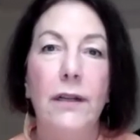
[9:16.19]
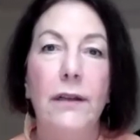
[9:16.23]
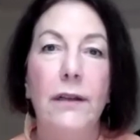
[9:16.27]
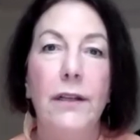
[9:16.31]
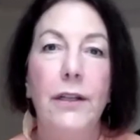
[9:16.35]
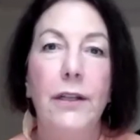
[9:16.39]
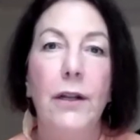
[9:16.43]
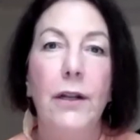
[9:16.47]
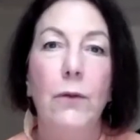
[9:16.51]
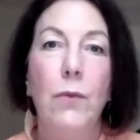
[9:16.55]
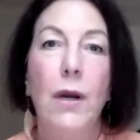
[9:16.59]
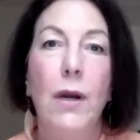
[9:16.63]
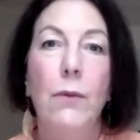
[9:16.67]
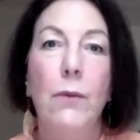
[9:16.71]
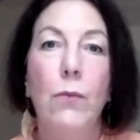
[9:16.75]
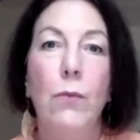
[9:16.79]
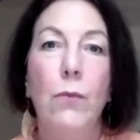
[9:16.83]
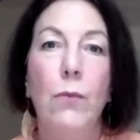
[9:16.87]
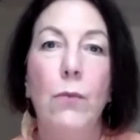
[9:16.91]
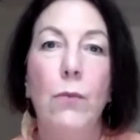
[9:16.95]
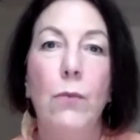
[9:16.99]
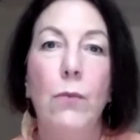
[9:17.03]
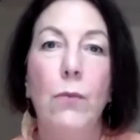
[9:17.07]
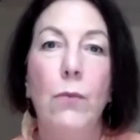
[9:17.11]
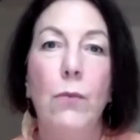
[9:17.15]
you know,
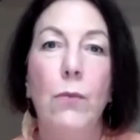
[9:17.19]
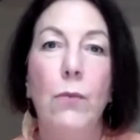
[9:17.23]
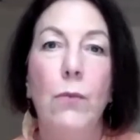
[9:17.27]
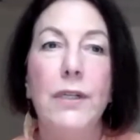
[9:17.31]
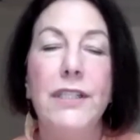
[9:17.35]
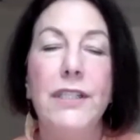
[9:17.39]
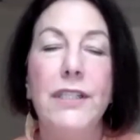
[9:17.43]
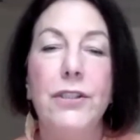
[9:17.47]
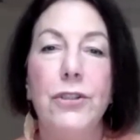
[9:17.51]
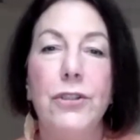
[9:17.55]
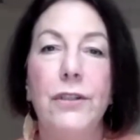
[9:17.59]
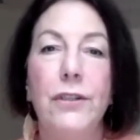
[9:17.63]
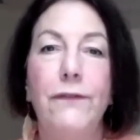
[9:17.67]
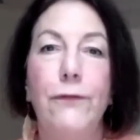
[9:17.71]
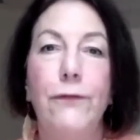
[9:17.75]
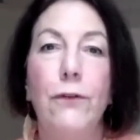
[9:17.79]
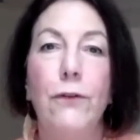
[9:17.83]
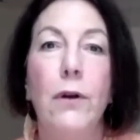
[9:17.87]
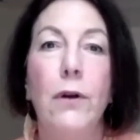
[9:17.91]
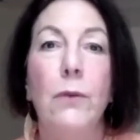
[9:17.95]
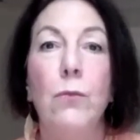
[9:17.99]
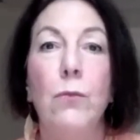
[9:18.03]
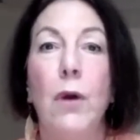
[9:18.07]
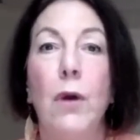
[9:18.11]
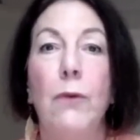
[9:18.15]
what we stood
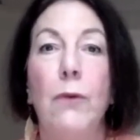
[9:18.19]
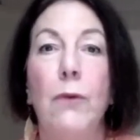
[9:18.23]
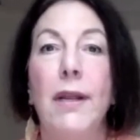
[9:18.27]
for and